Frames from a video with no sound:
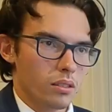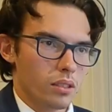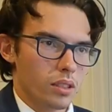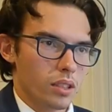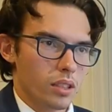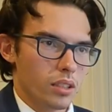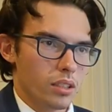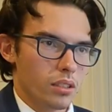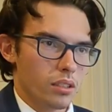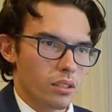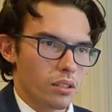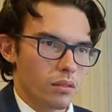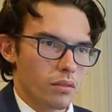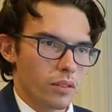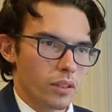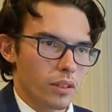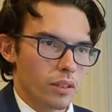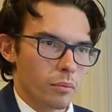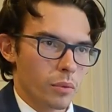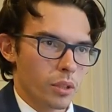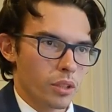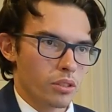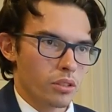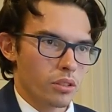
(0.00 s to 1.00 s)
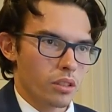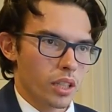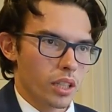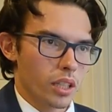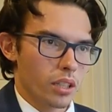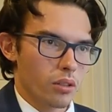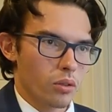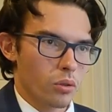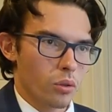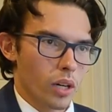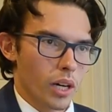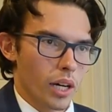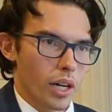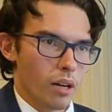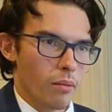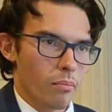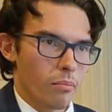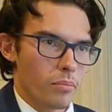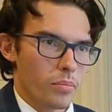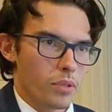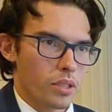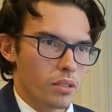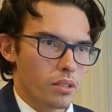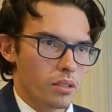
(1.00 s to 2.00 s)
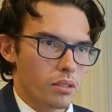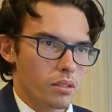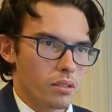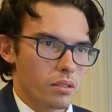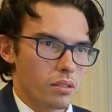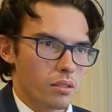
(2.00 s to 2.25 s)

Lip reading: Seeds are very much like crabs.